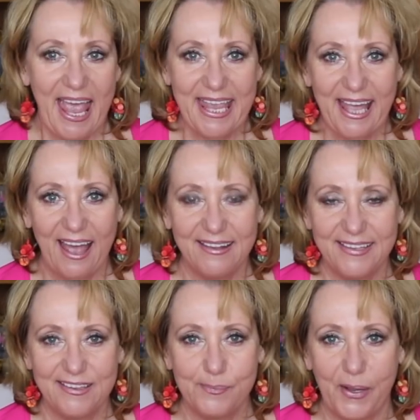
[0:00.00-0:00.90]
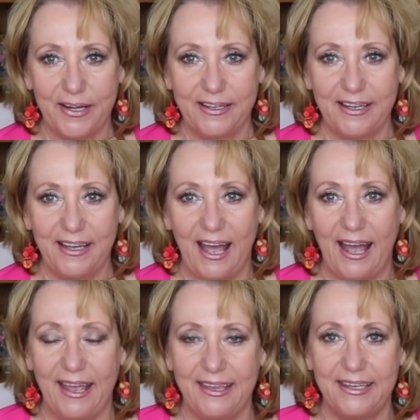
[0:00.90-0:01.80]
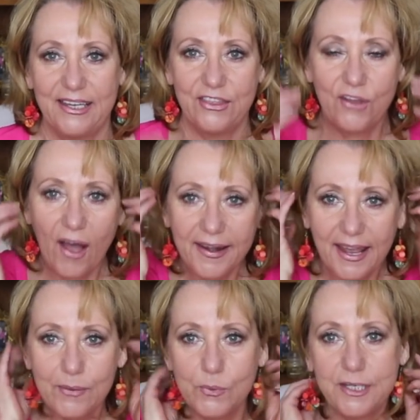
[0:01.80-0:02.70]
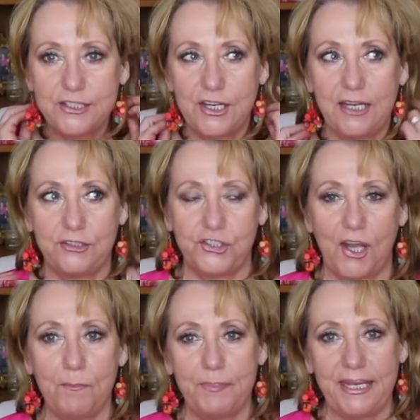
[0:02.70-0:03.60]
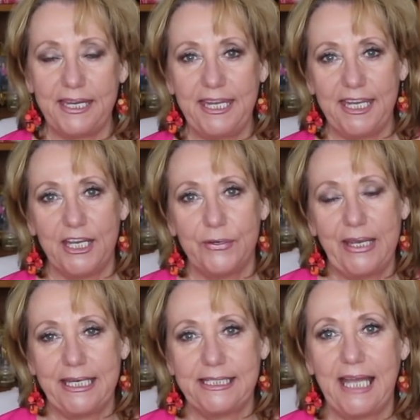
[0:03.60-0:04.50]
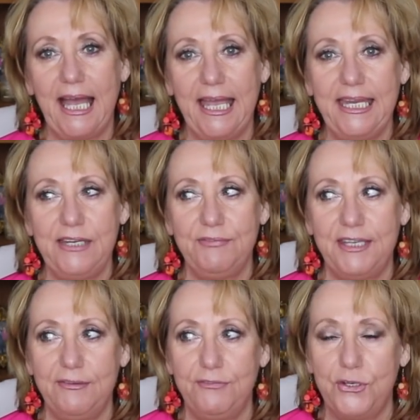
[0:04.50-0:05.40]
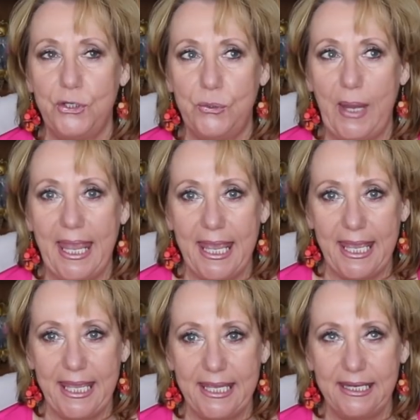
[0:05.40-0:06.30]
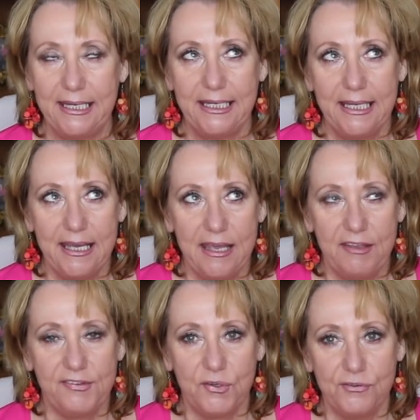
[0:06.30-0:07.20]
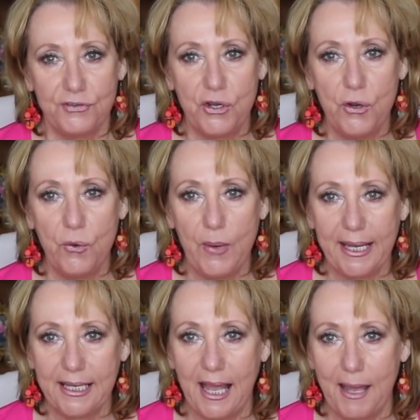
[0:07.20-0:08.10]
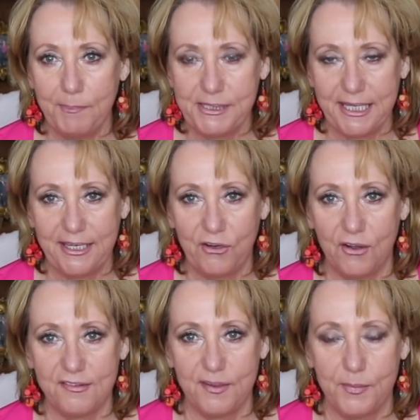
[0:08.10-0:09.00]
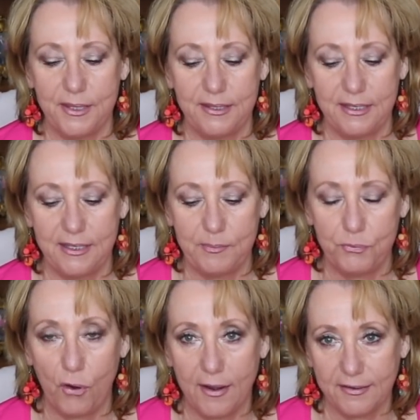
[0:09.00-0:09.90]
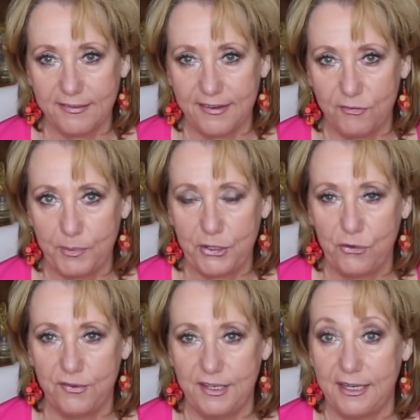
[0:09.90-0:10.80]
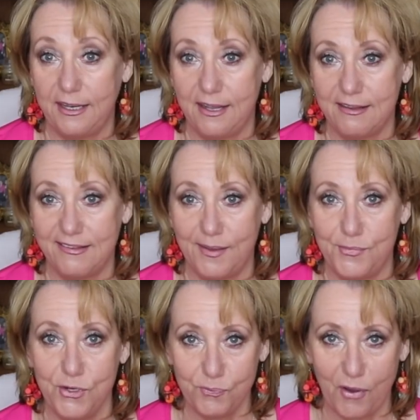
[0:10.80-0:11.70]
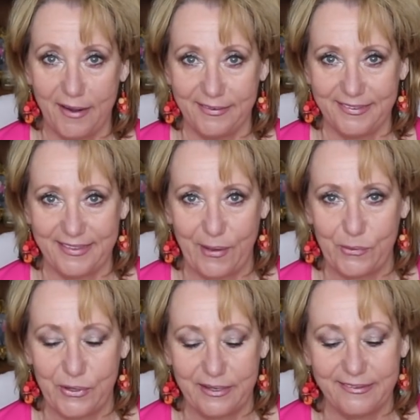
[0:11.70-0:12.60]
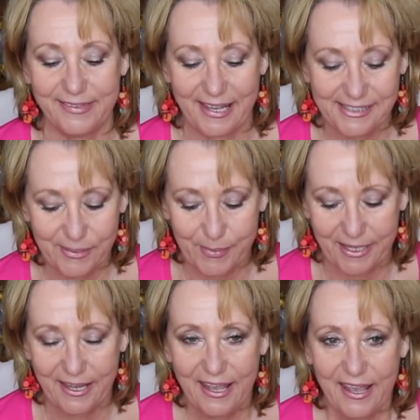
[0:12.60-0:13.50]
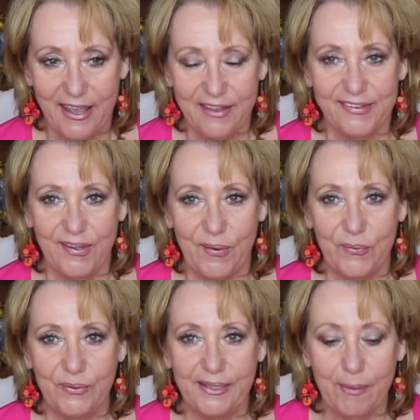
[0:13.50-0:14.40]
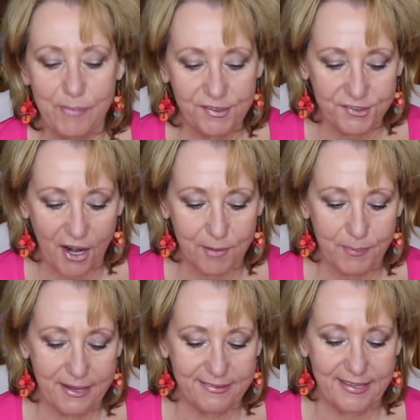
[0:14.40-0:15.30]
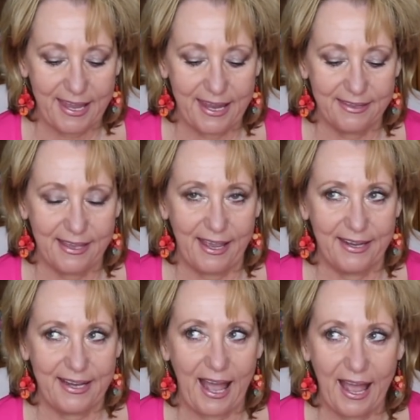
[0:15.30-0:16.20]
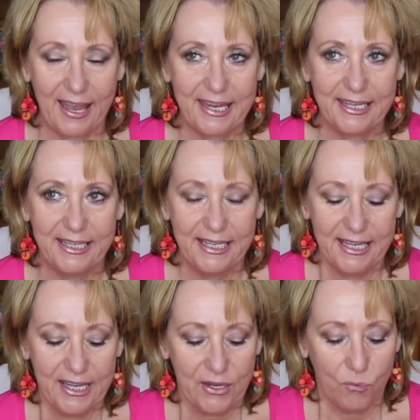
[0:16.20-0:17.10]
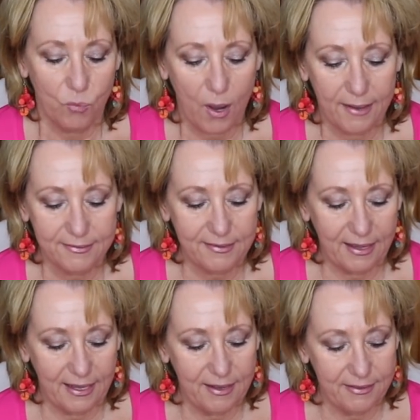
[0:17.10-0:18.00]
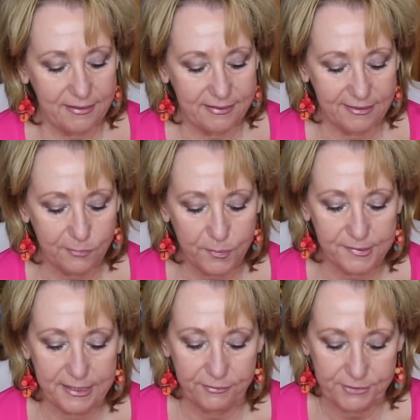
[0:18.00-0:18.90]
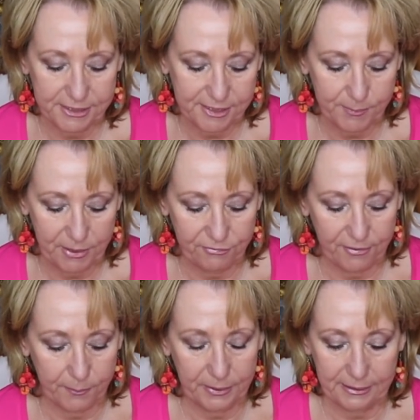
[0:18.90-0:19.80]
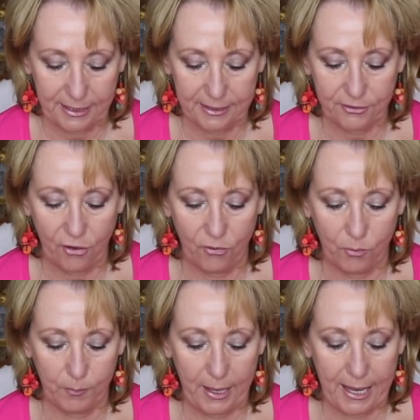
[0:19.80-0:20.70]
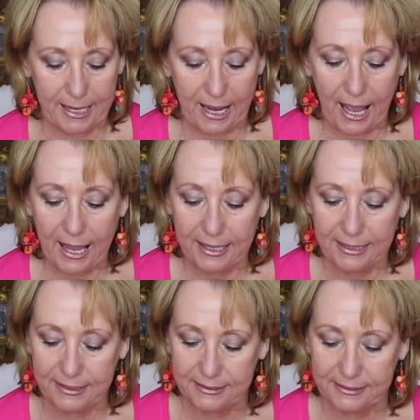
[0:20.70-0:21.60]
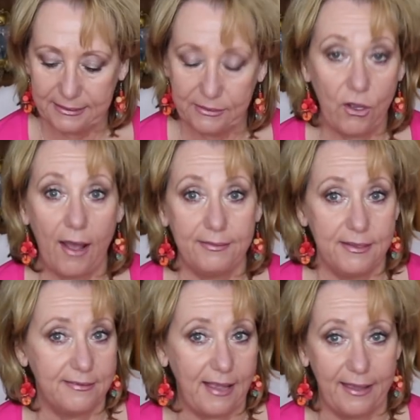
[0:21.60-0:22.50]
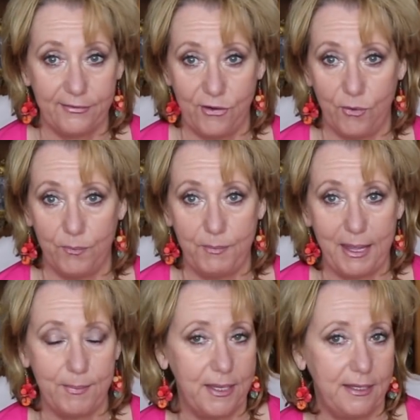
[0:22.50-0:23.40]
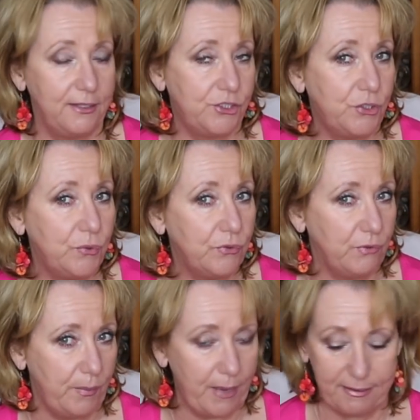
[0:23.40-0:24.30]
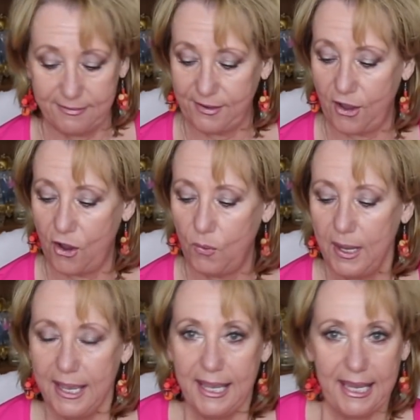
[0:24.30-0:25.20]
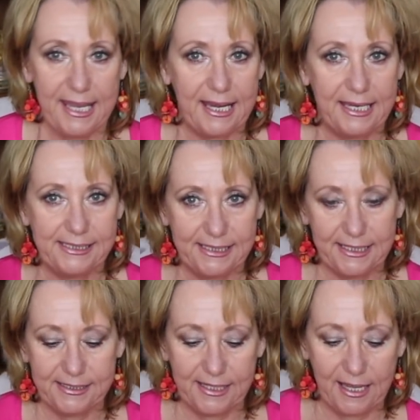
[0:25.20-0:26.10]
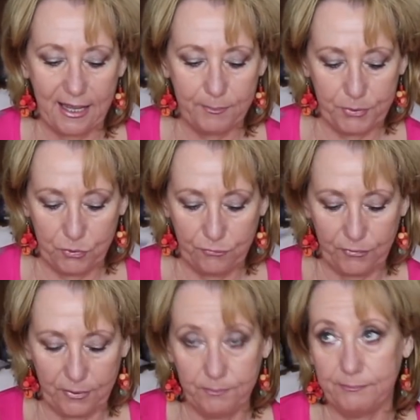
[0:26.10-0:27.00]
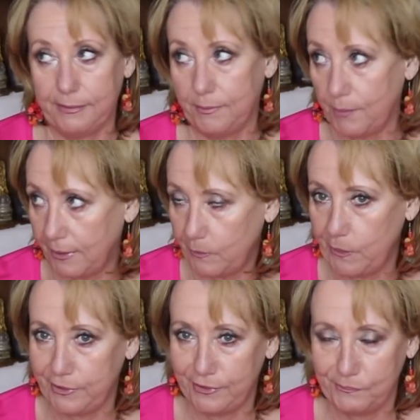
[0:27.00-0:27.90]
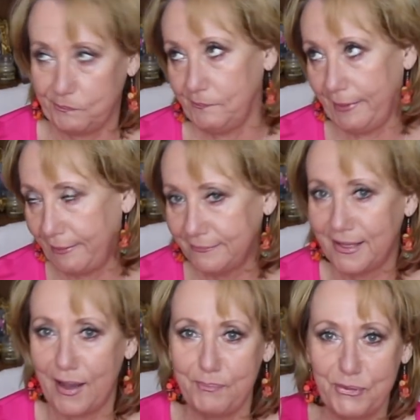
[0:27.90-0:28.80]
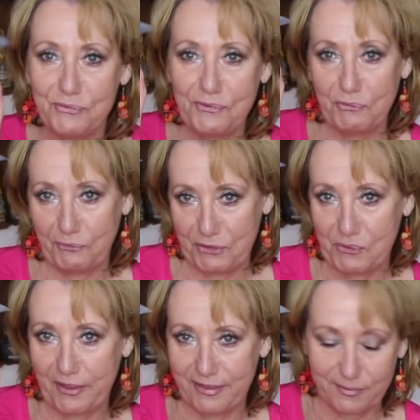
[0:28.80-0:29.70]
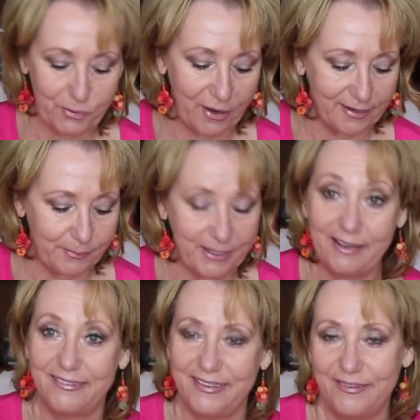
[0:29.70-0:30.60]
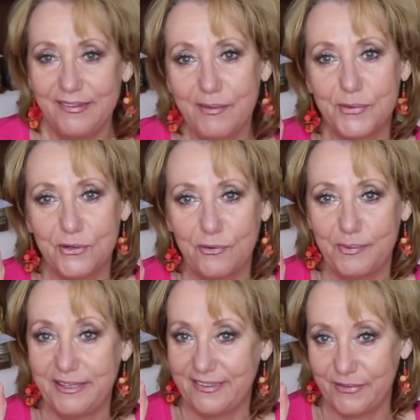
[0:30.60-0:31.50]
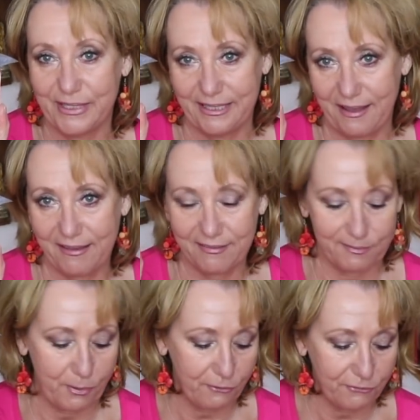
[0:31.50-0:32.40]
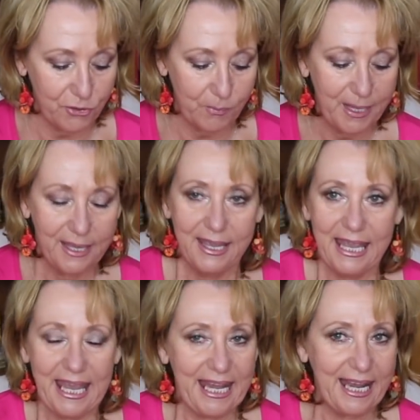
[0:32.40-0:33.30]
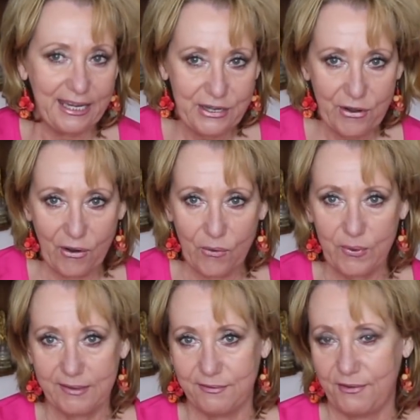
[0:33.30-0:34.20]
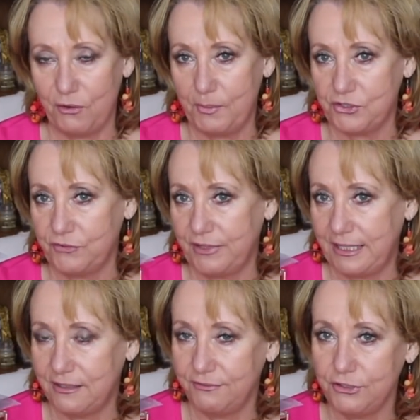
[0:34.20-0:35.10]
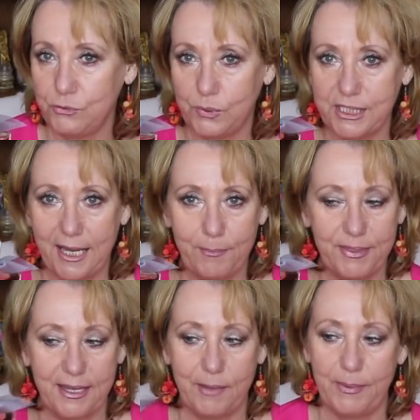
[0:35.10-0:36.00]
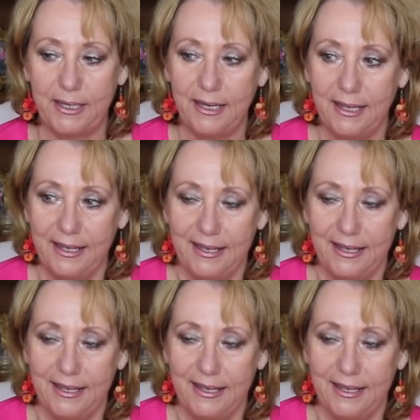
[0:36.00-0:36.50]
Hey guys, it's Monika. I thought I would jump in here and kind of give you a sort of quick update on some of the products that I've been using and some new products that were sent to me. So let me start by saying that I was, uh, this was gifted to me from Lancome and I got this, I don't know, maybe two, three months ago and I did a beautiful, in my opinion, well, a beautiful review on this product because I say beautiful because I really like this perfume and I know it's very much of an individual type thing but